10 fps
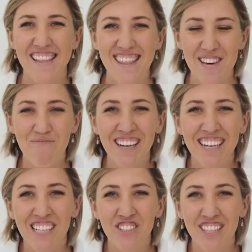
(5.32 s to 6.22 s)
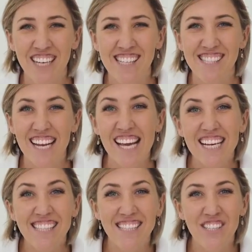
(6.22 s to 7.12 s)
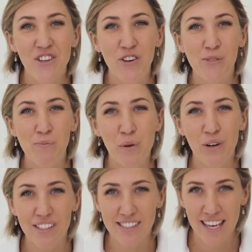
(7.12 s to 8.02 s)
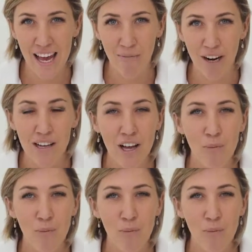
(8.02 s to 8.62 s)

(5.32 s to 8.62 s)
The M100 is an easy to use mirrorless camera,